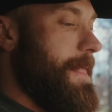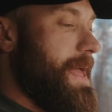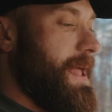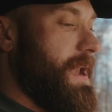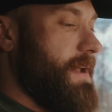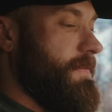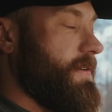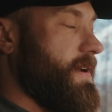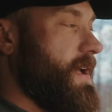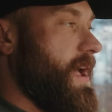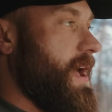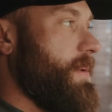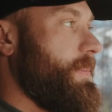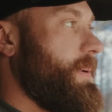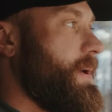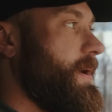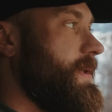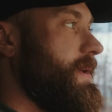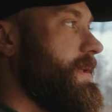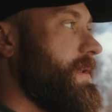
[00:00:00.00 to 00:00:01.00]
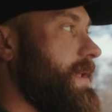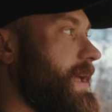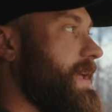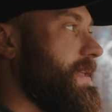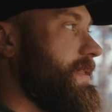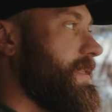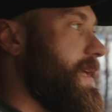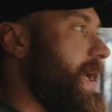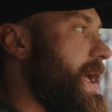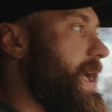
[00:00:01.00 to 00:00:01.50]
And I forgot about it and I
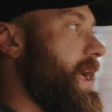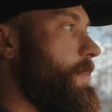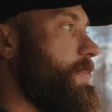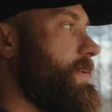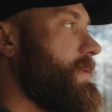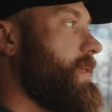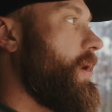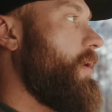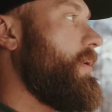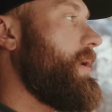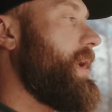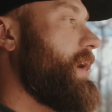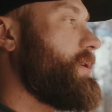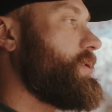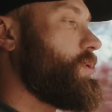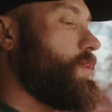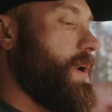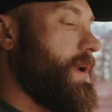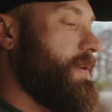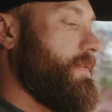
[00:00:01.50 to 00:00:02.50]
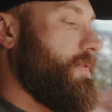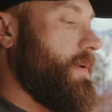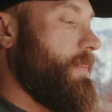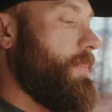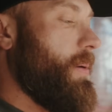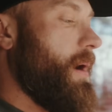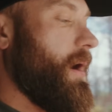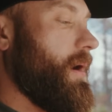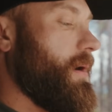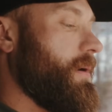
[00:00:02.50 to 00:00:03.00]
hit the guy up. He's like, oh yeah, I'm just waiting for a
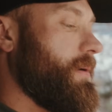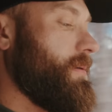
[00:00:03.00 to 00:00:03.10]
part.